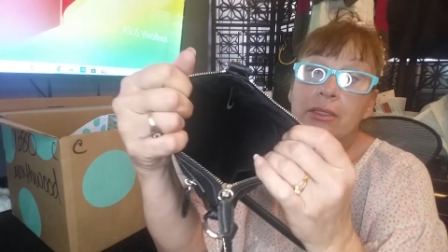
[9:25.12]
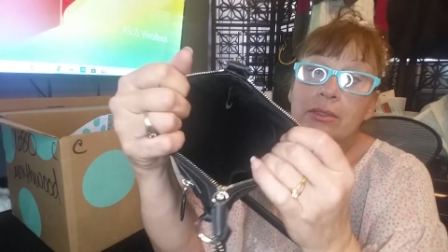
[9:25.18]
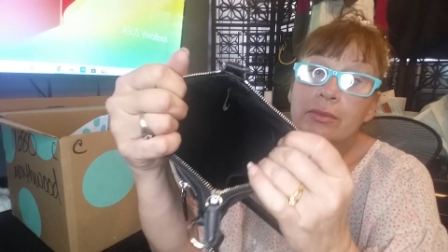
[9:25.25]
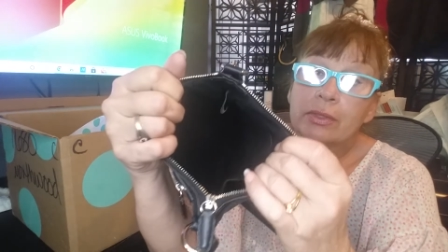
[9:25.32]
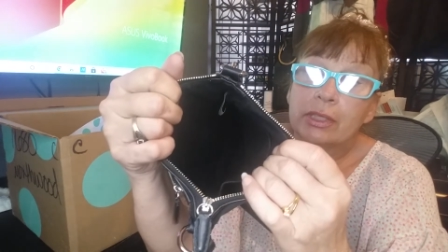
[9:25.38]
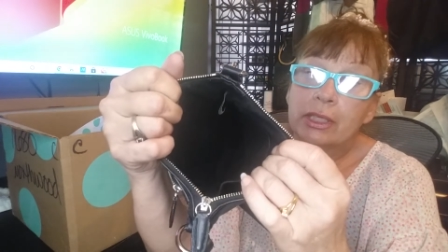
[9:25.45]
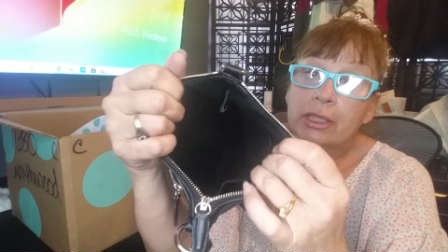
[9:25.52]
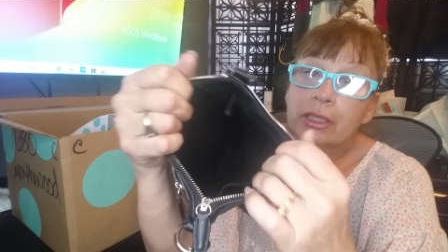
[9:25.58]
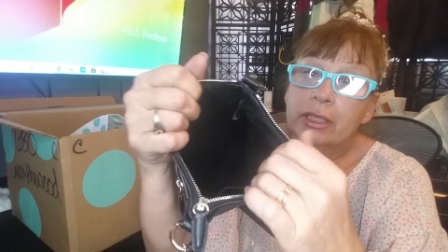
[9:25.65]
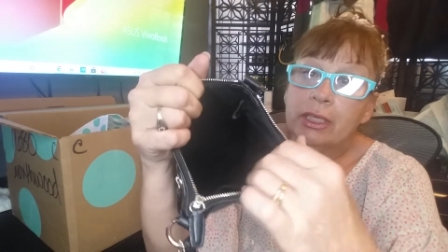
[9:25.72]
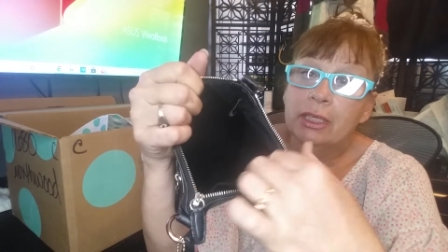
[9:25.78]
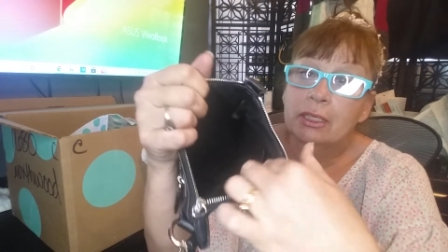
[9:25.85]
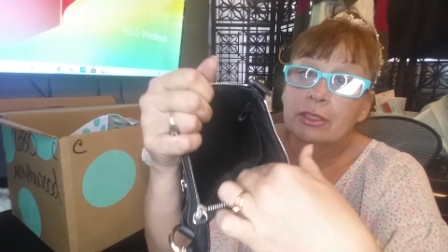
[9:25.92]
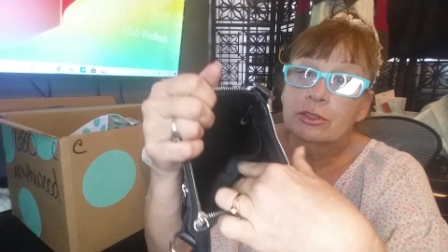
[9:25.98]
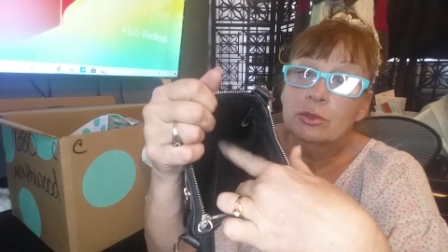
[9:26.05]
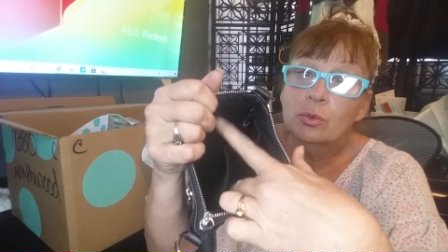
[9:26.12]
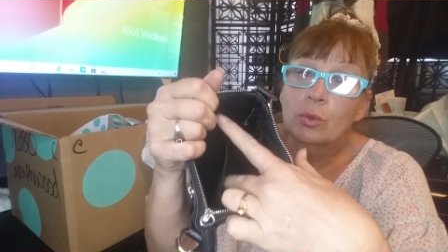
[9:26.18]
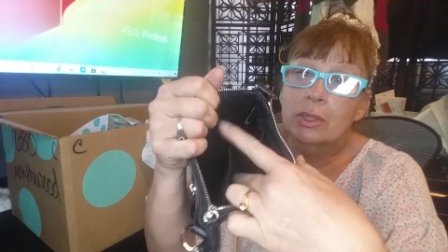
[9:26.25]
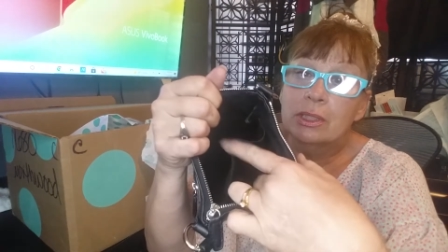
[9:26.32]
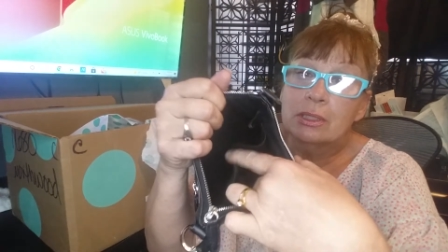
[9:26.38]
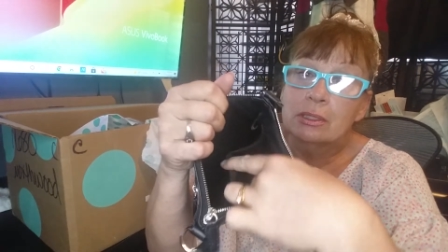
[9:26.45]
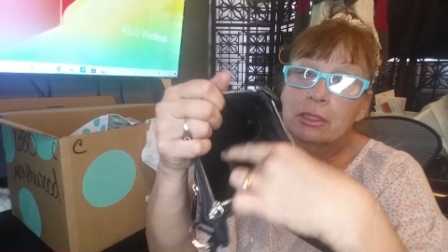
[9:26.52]
is really clean. There's
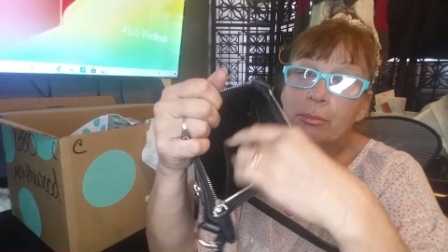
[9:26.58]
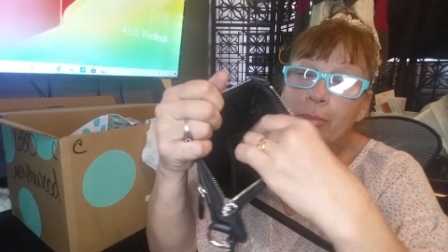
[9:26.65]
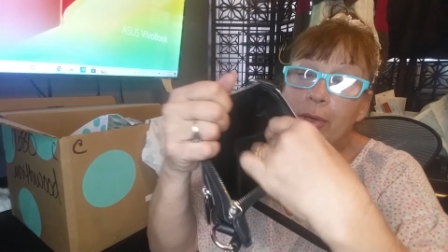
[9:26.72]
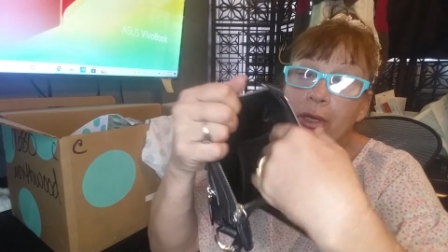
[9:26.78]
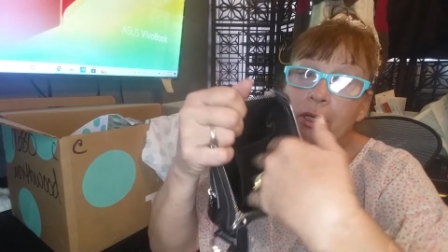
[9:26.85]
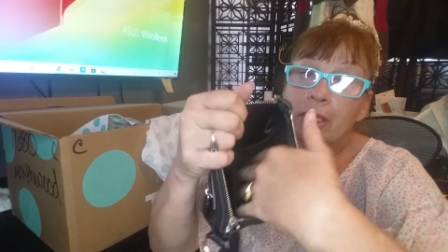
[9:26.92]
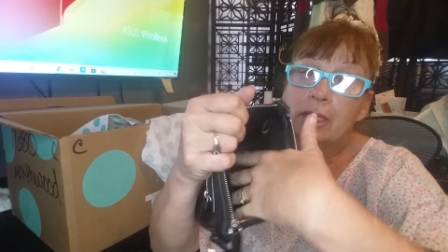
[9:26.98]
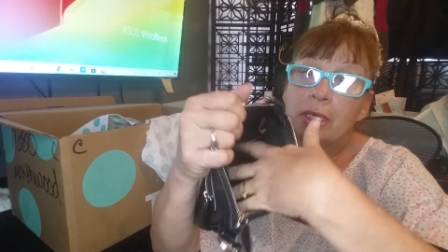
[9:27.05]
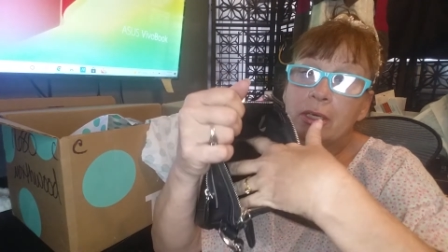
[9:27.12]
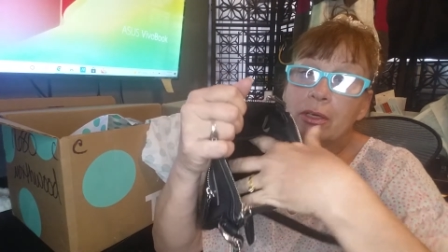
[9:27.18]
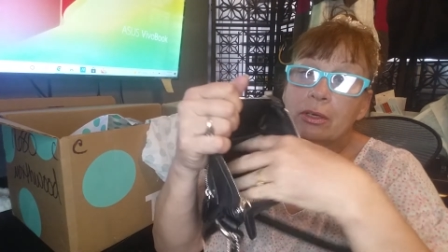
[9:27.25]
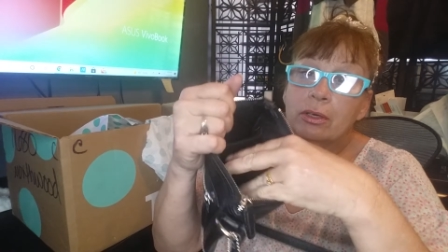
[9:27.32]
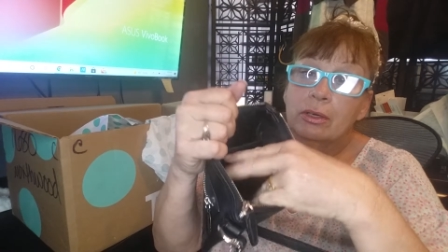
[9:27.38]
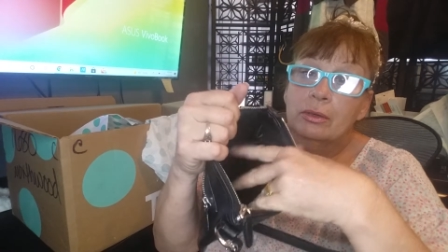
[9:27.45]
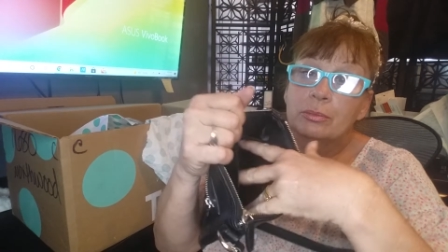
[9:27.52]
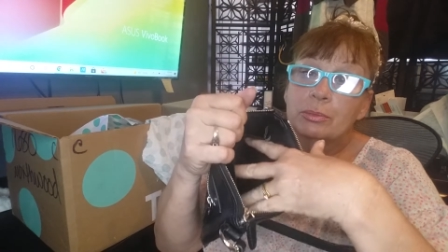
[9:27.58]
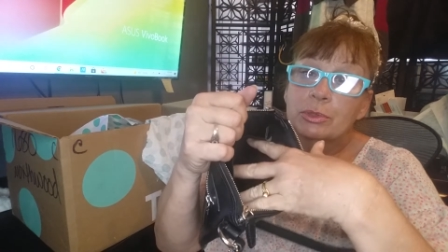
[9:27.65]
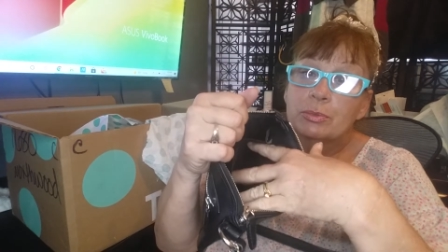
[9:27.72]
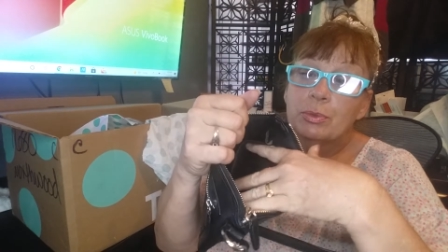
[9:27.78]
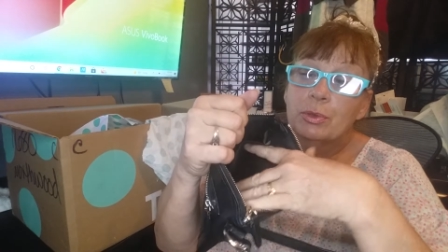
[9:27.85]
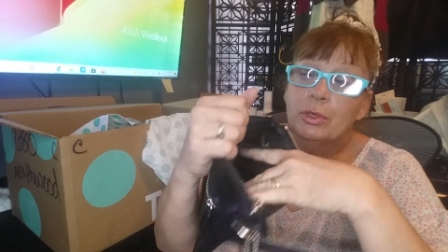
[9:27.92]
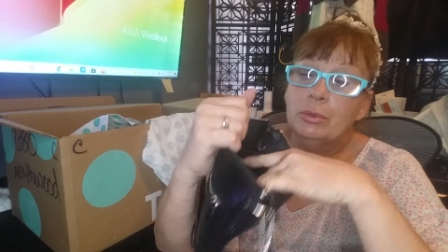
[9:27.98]
one slip pocket here.
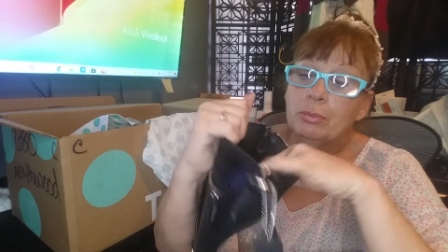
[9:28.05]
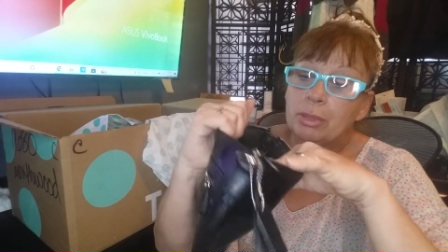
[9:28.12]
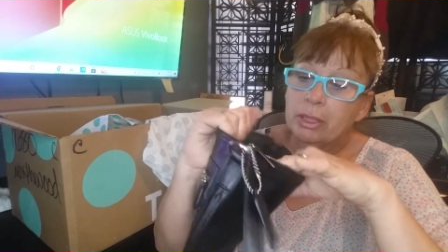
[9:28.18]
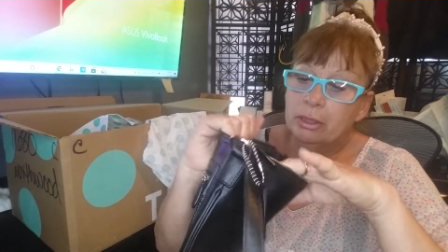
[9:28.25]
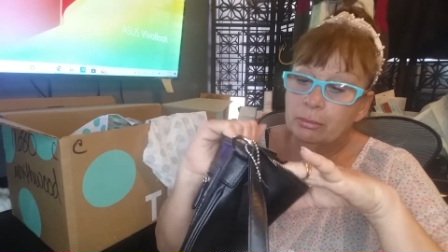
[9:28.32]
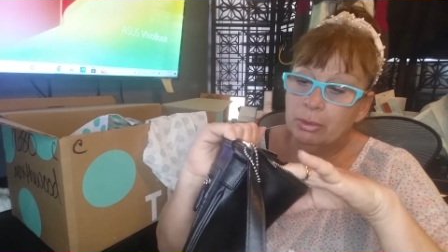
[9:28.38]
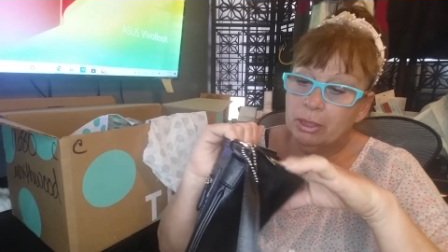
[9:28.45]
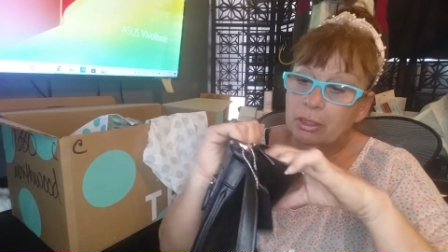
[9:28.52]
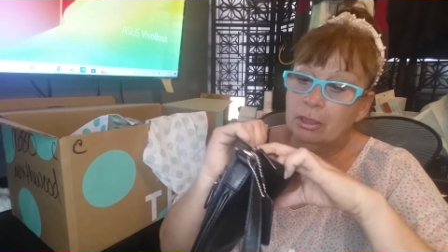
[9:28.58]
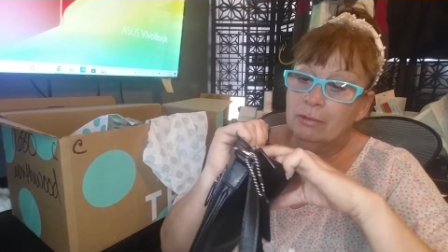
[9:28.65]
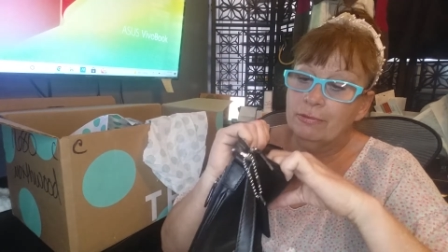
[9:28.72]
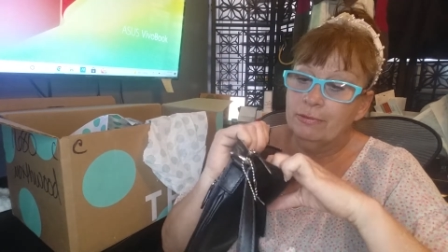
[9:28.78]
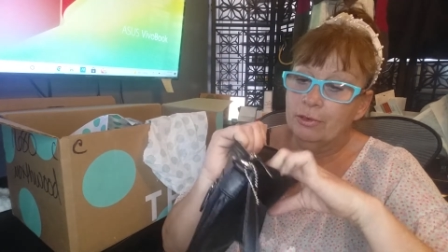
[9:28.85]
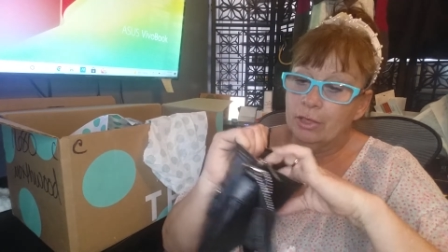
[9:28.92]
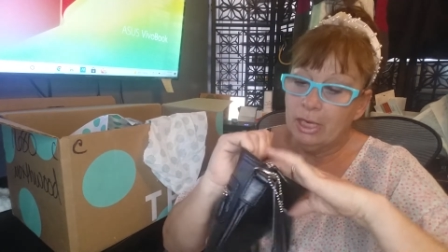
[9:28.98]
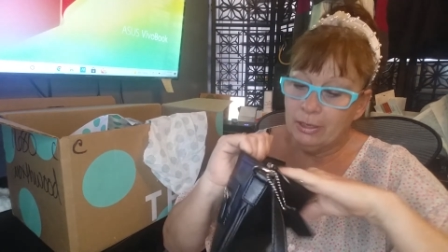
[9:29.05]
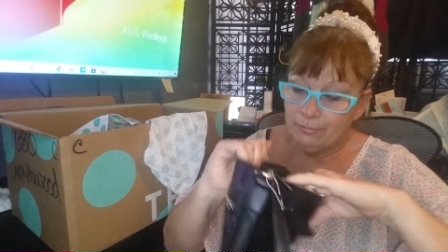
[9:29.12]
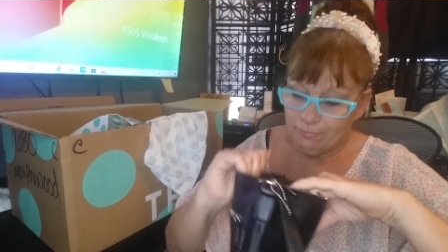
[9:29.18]
It's pretty big, big enough for a